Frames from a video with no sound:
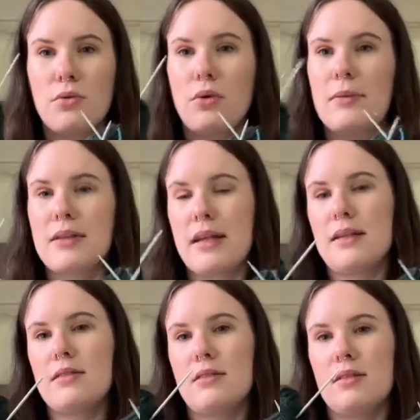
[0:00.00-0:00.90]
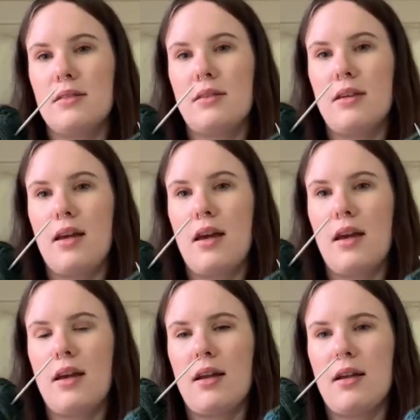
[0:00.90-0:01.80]
website
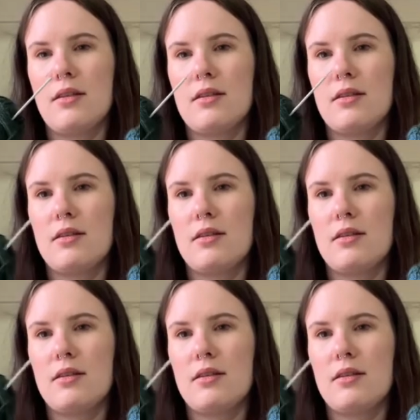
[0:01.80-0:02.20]
and